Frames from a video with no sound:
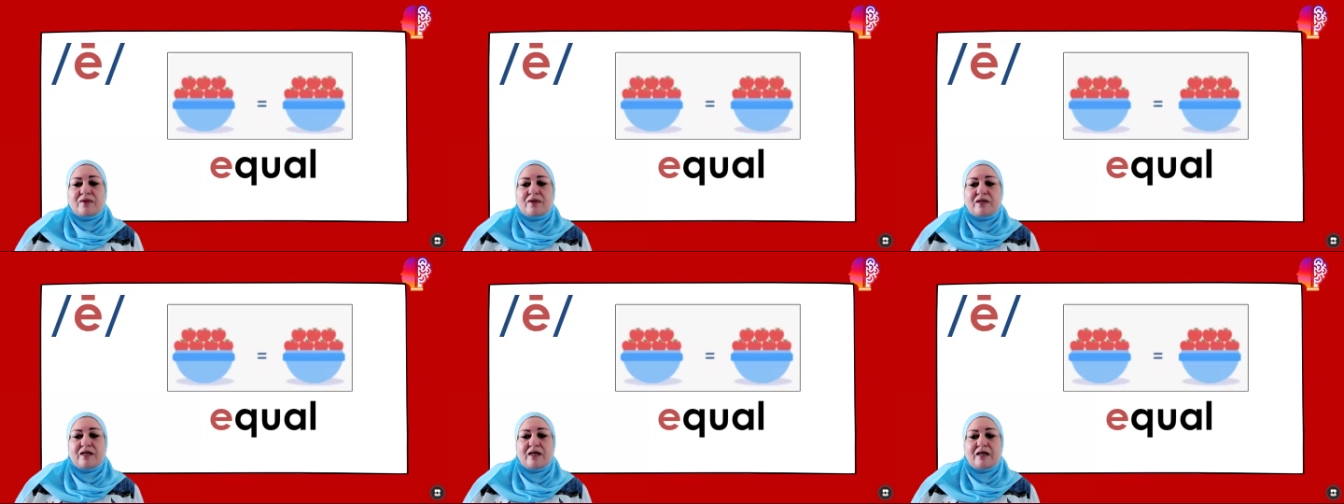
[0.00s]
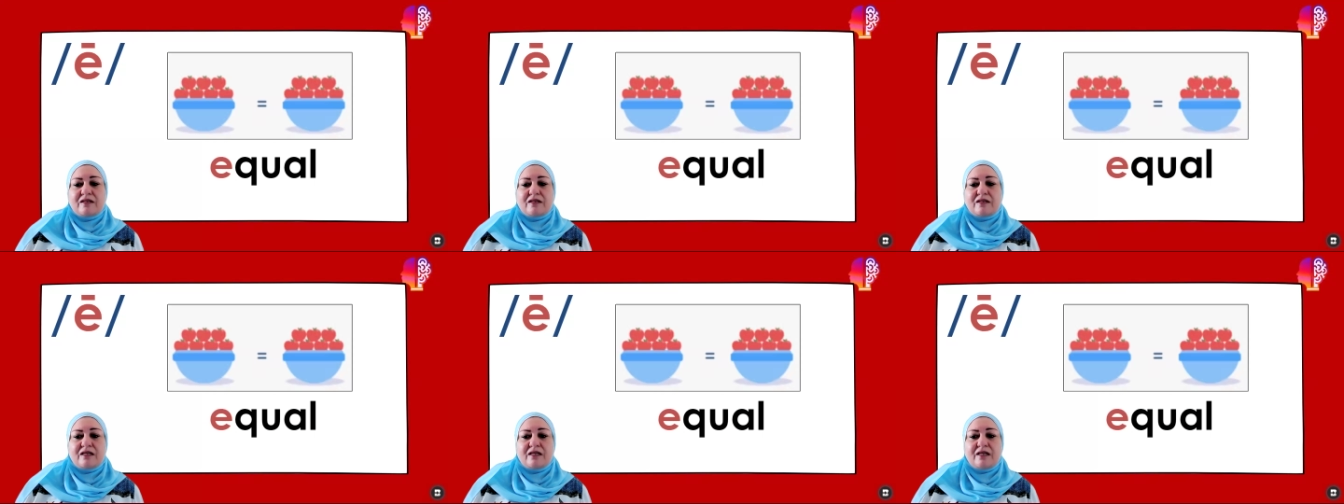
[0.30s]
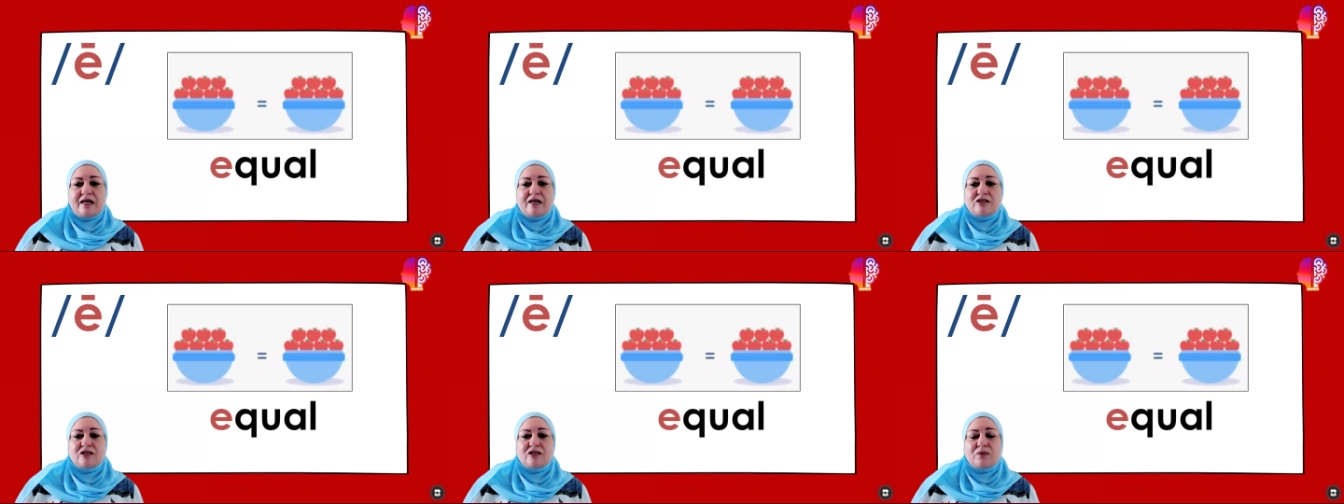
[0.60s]
Okay, the
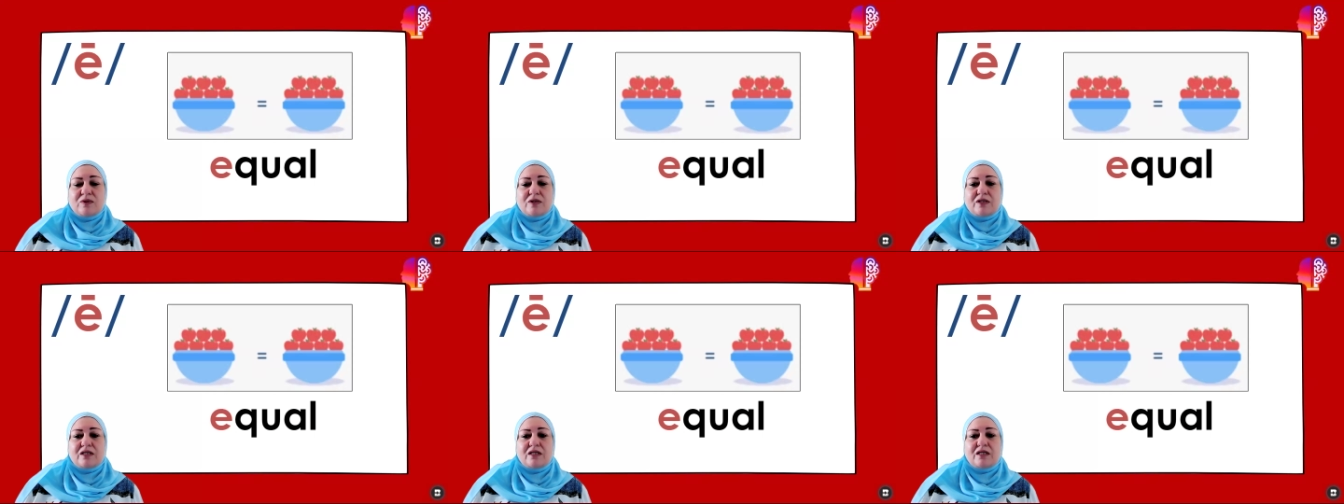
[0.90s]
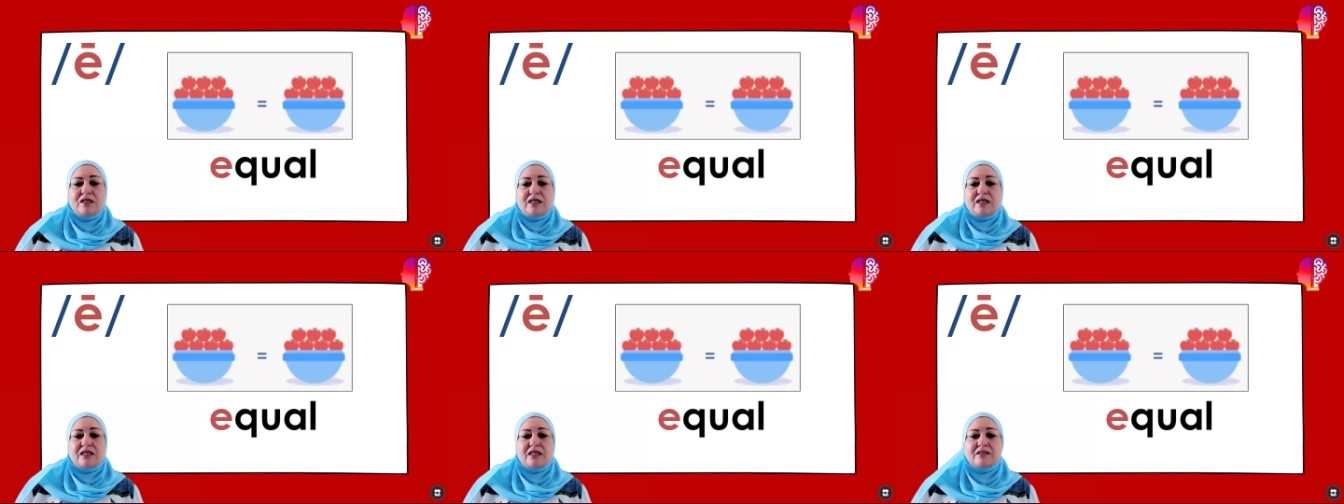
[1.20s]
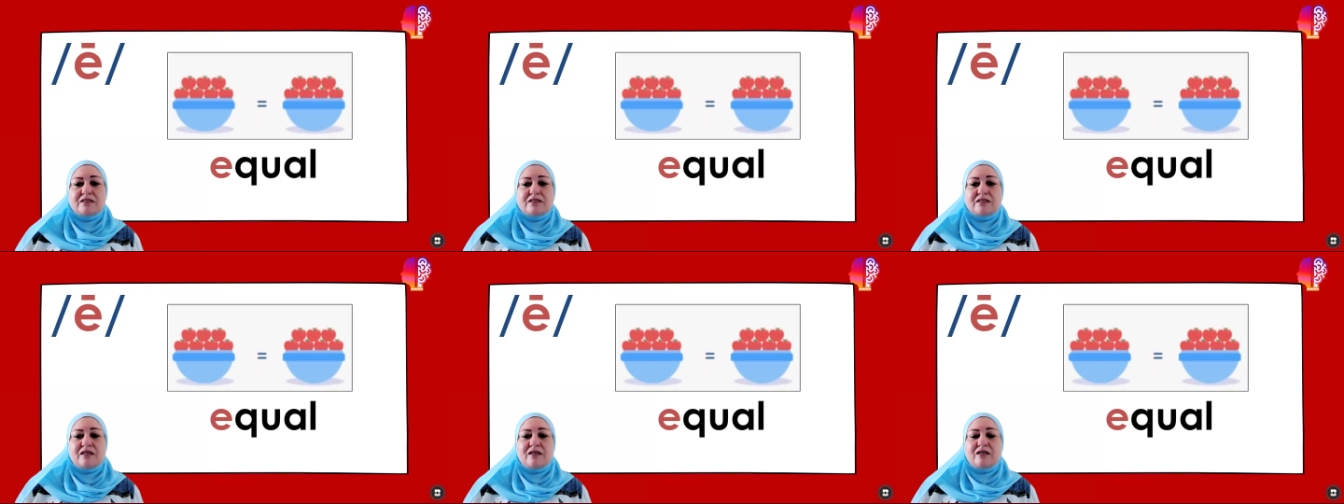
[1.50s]
next one
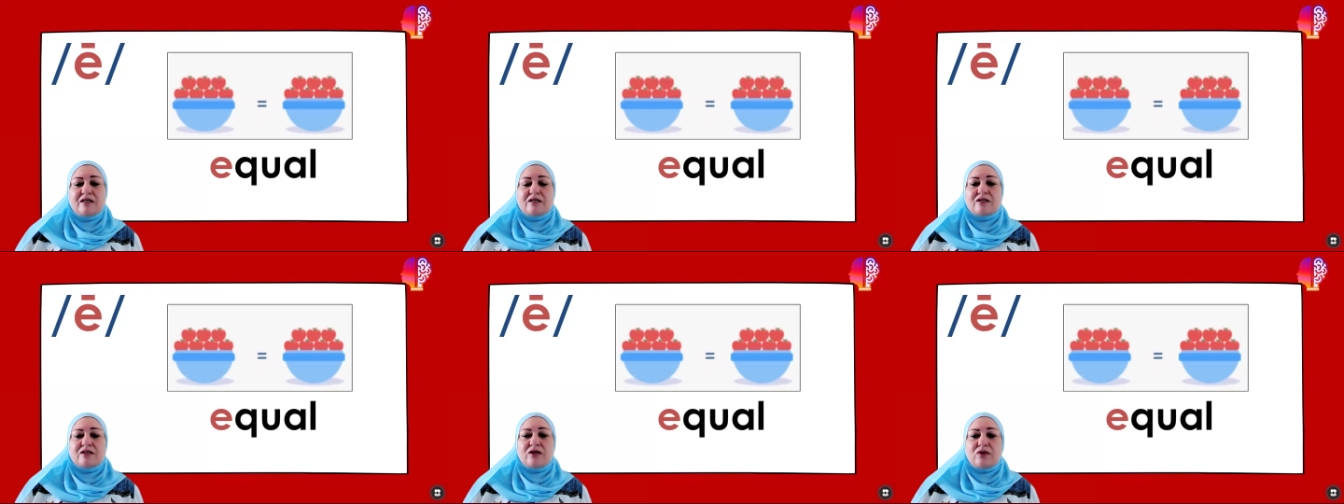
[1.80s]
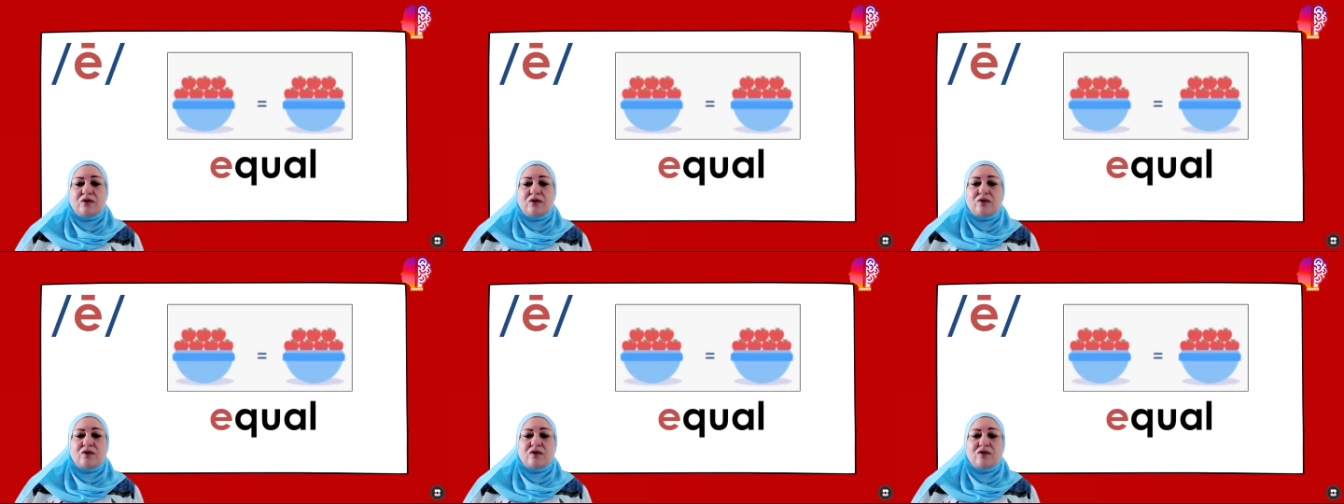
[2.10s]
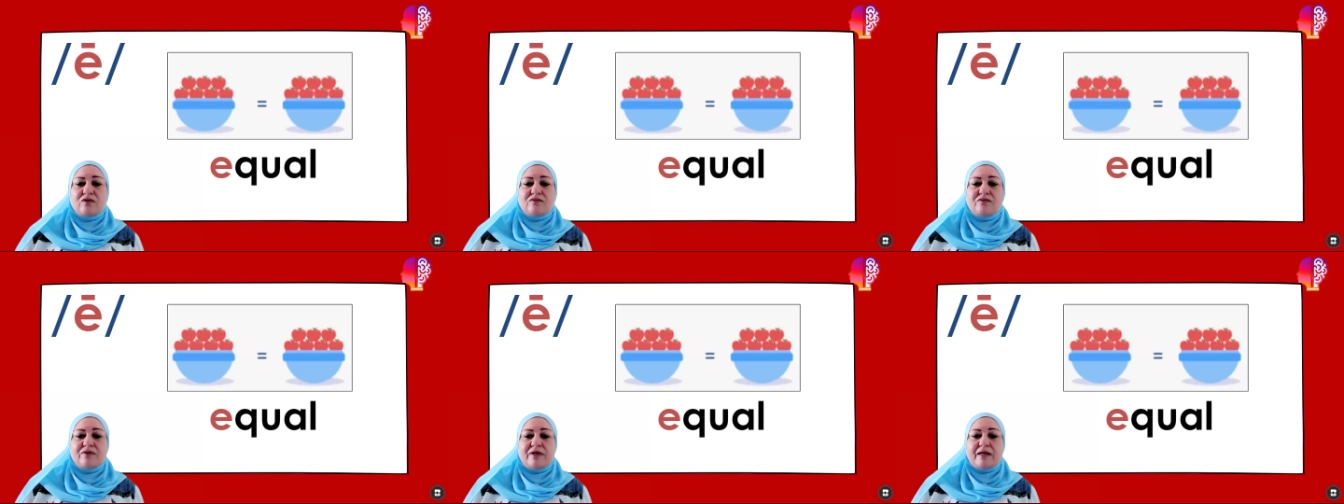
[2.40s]
is the
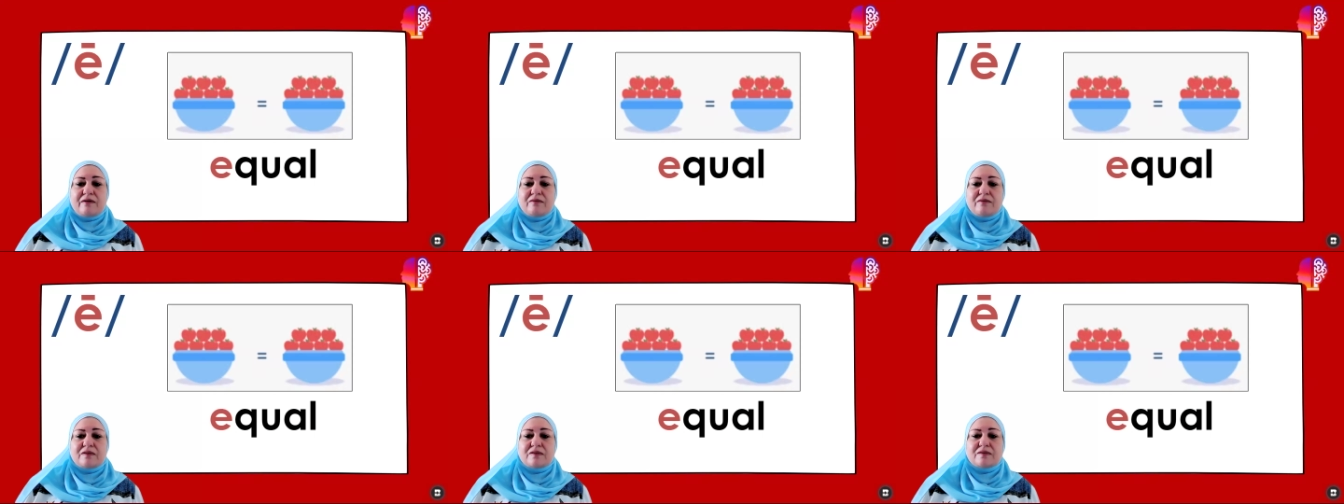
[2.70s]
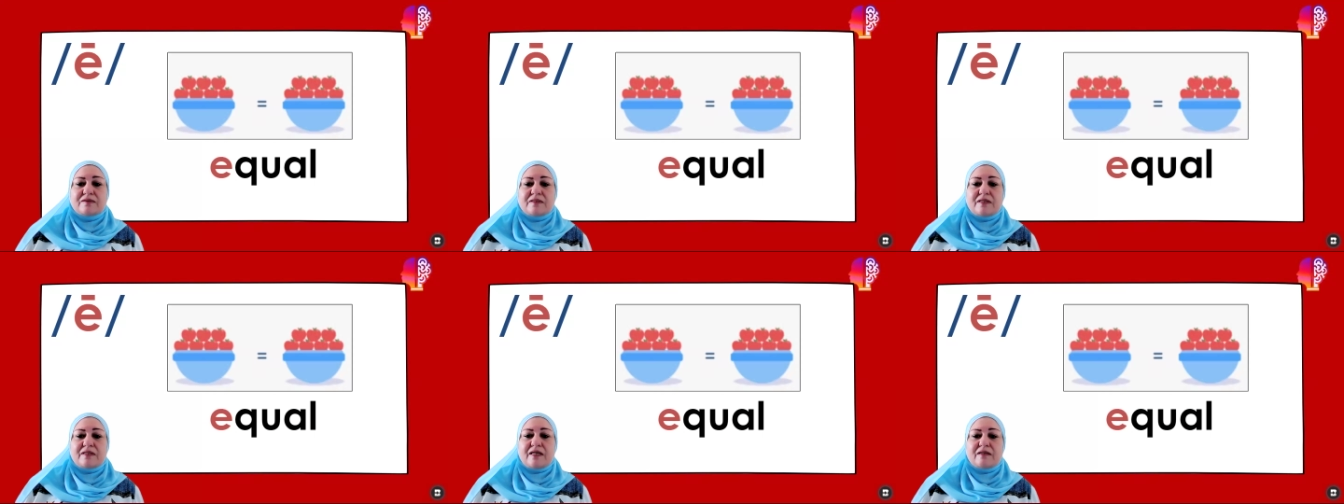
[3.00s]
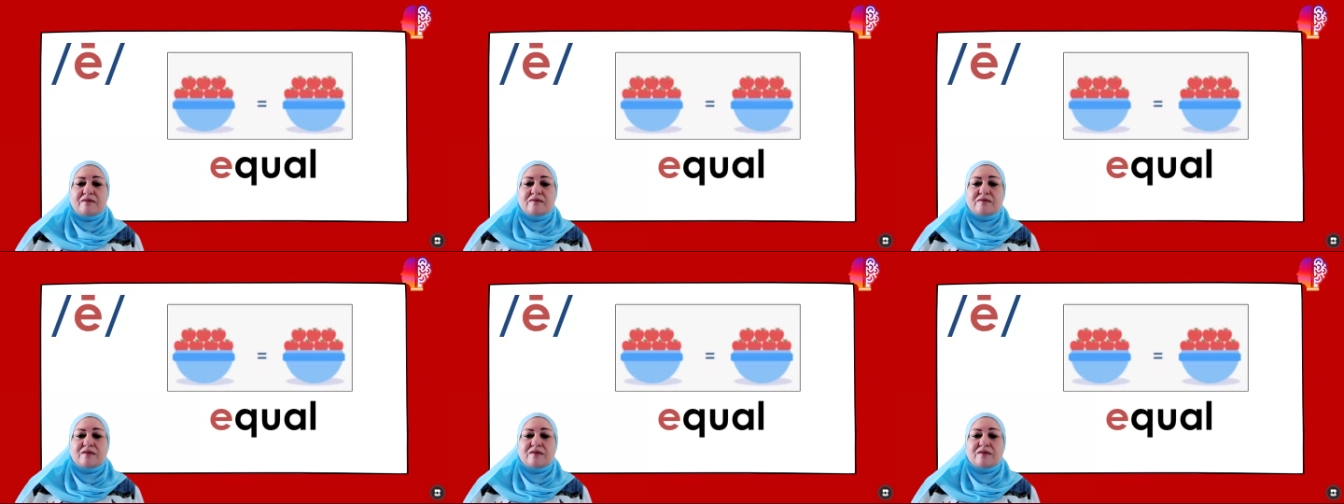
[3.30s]
long vowel
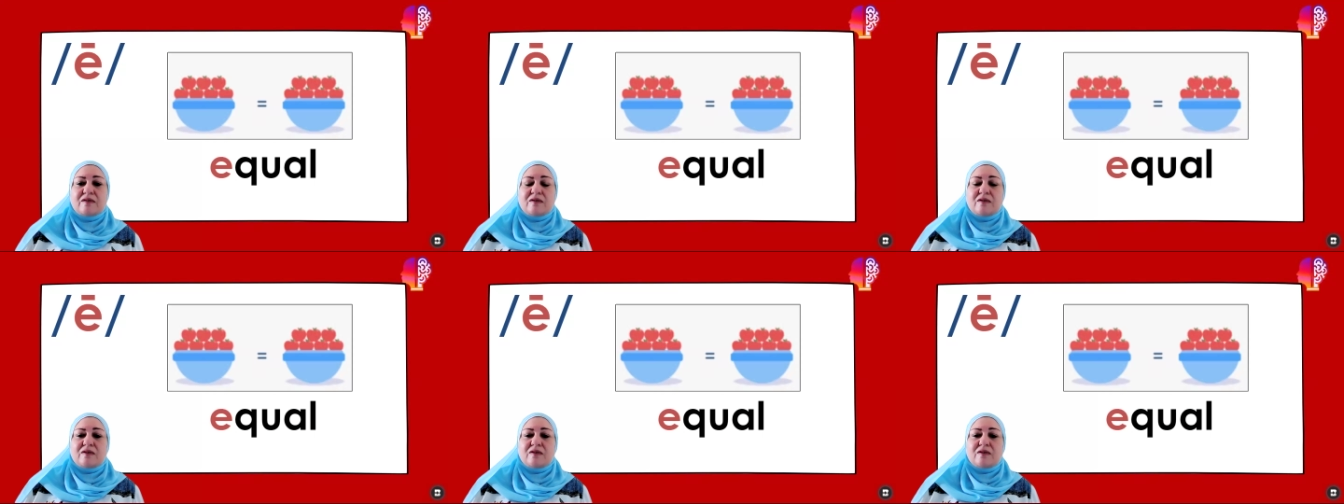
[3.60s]
sound,